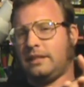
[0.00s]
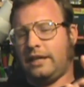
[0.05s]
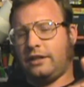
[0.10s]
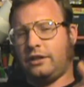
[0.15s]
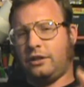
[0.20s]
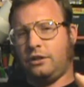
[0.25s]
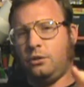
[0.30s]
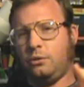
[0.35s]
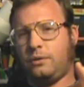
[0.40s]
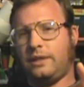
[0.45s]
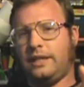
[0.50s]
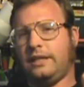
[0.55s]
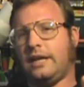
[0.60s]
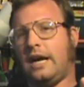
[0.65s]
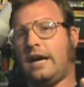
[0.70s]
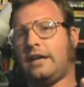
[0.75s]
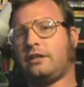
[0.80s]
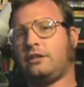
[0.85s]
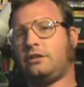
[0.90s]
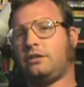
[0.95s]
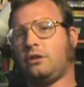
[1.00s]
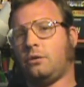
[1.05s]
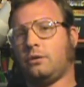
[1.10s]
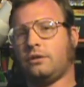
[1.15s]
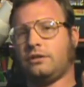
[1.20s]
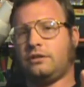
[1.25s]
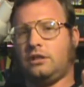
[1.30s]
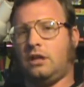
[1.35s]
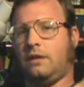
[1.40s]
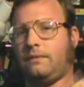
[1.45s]
like Yuki Nagato
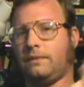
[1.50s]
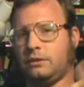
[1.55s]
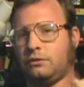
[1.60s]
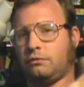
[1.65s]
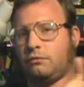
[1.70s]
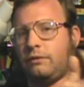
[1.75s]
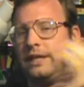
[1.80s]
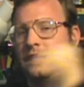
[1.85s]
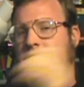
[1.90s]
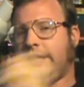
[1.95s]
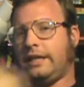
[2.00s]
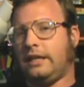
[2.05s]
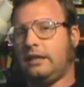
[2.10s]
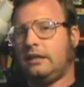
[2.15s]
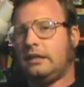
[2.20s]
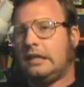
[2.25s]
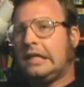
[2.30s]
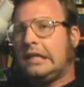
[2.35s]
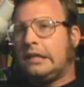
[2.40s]
herself is reading it,